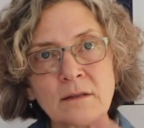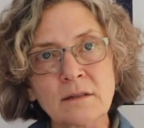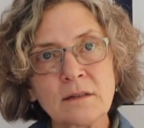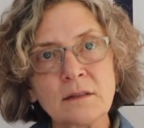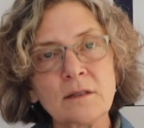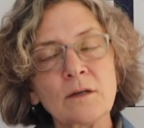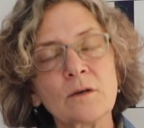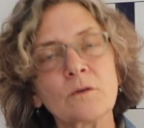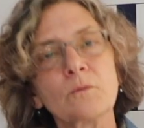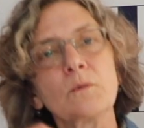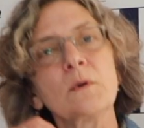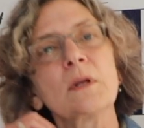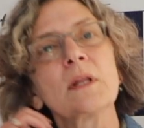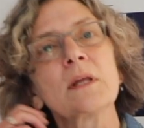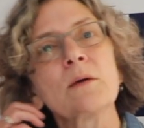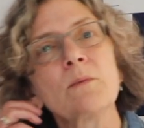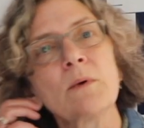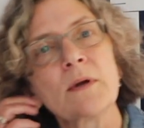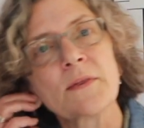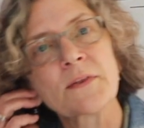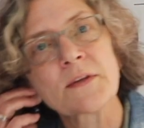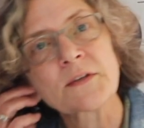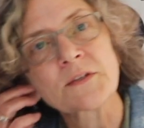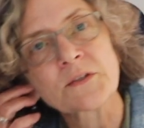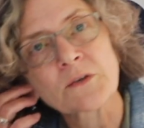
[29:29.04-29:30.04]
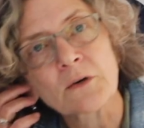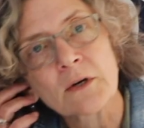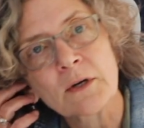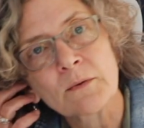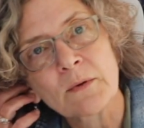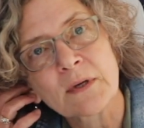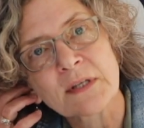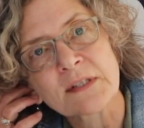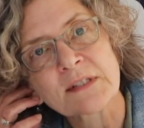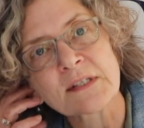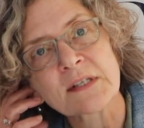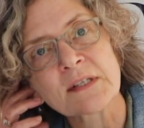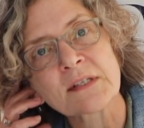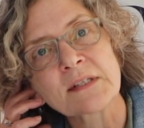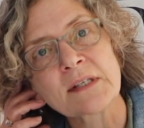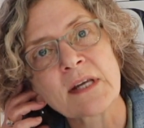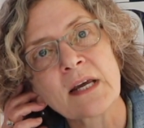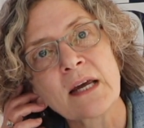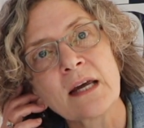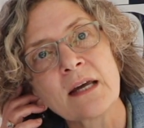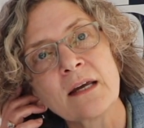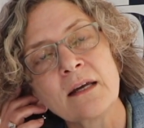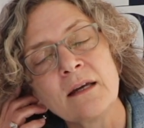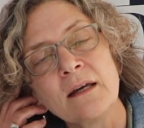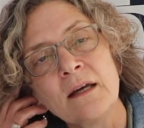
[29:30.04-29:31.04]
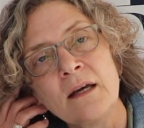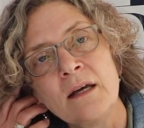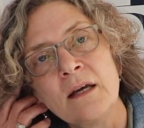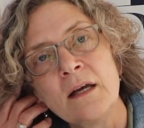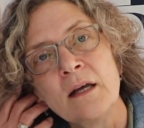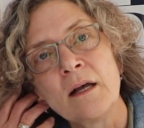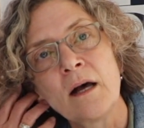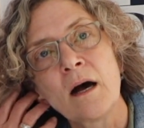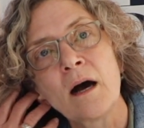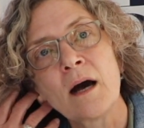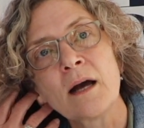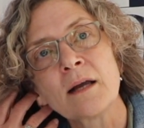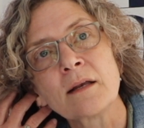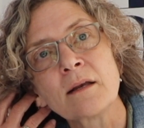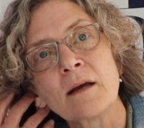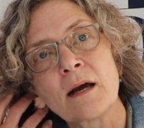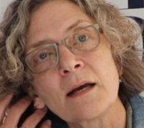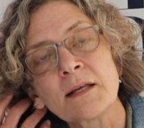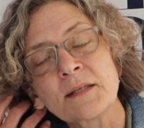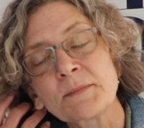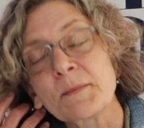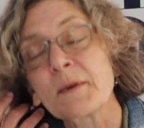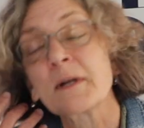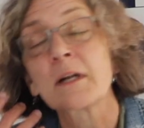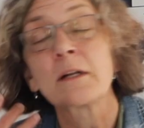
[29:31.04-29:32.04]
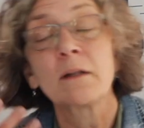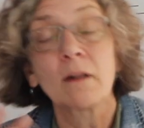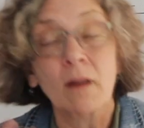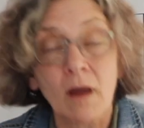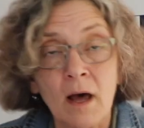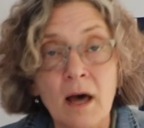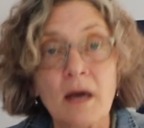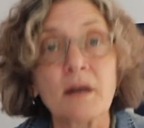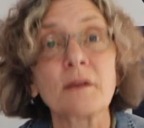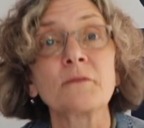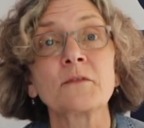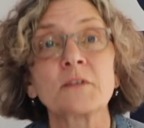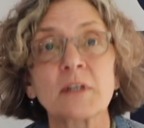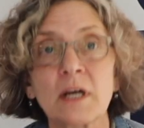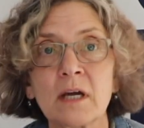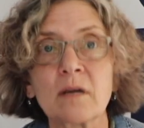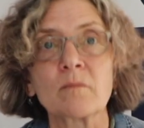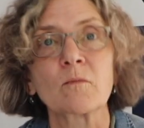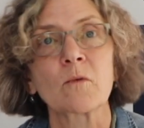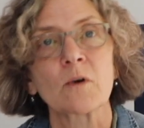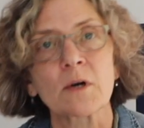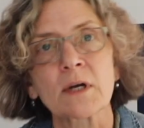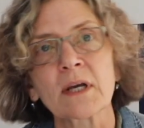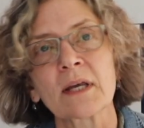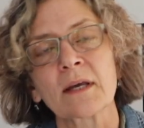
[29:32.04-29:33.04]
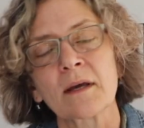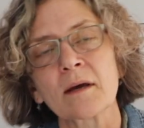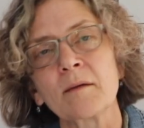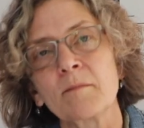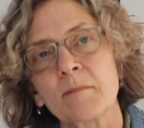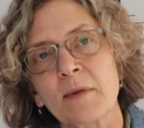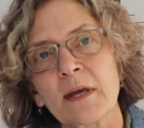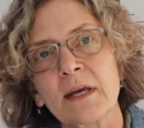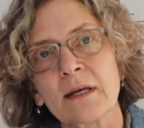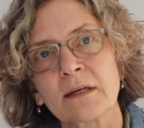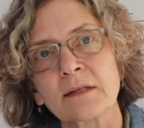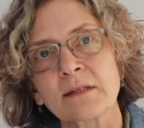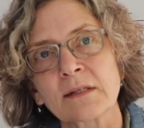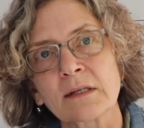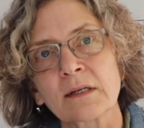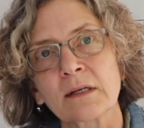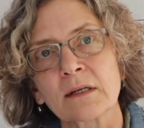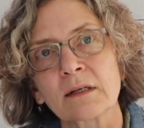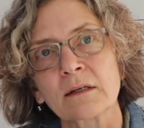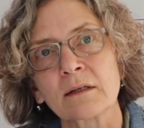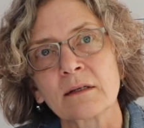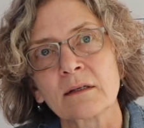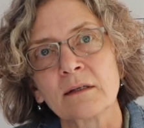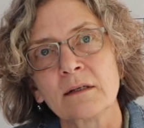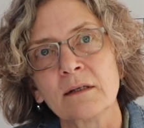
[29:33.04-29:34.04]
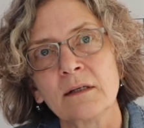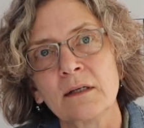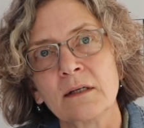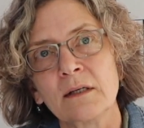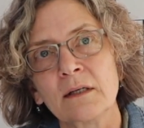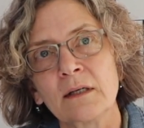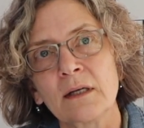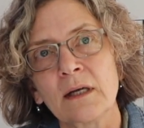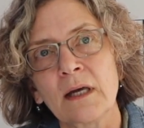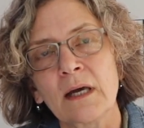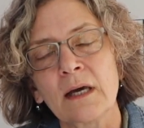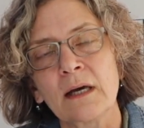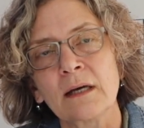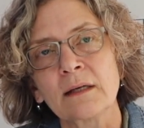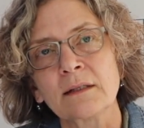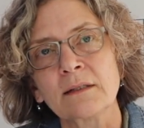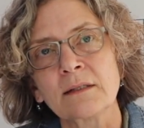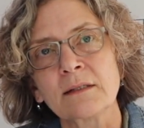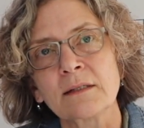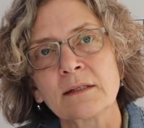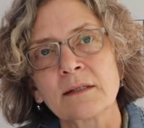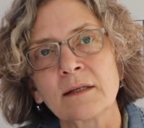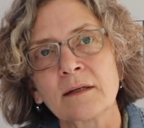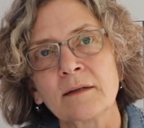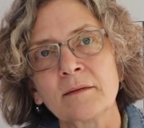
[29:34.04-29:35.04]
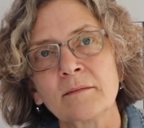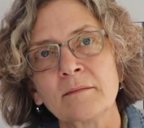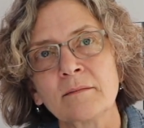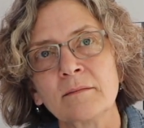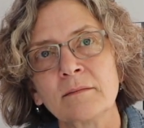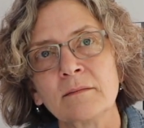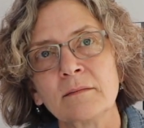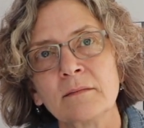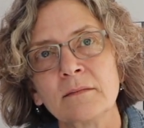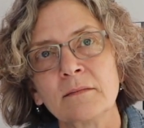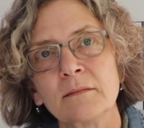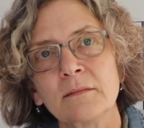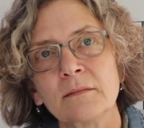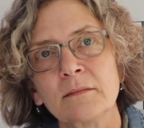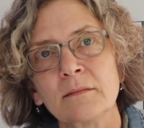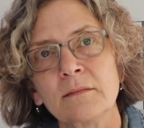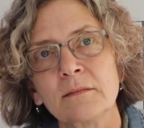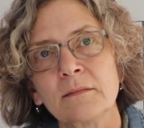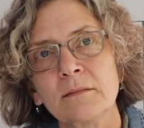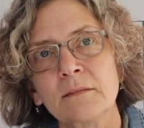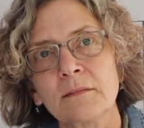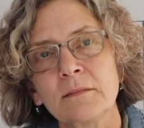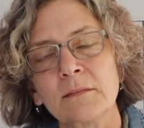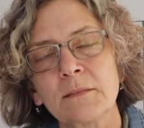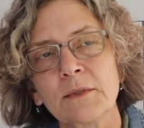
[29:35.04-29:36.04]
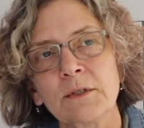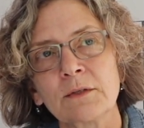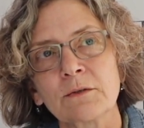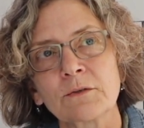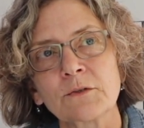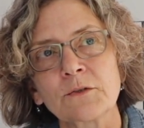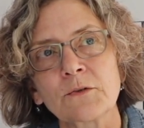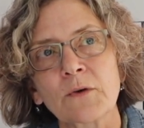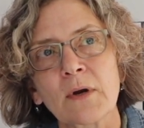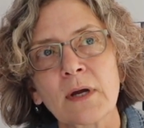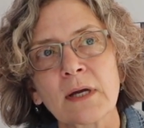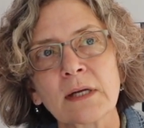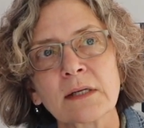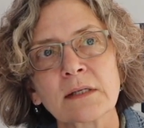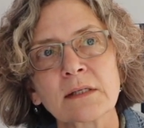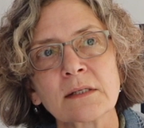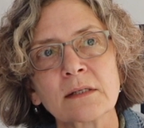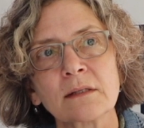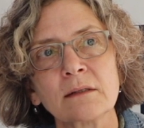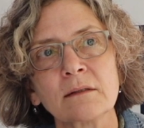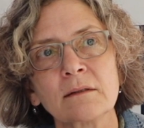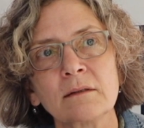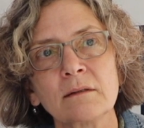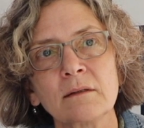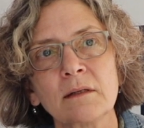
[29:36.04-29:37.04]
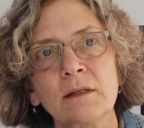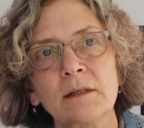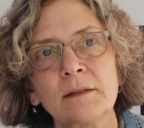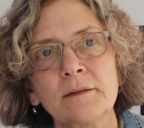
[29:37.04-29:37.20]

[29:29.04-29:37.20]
you know, really what the story wants to say, I spend a lot of time working on pacing and you know, trying to